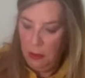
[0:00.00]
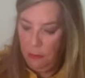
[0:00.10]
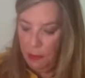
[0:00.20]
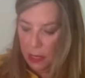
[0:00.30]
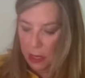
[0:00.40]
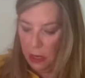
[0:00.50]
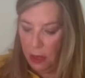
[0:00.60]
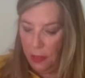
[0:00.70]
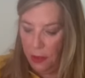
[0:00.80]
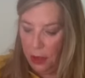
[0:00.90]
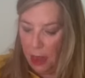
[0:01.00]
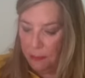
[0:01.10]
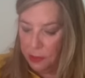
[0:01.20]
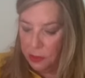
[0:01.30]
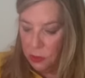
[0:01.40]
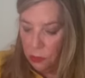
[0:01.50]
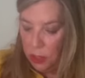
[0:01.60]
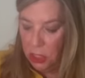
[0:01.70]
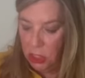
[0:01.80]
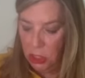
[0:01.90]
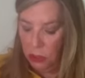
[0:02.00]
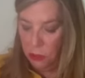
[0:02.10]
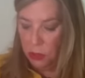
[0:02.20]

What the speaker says: but other apples will work too.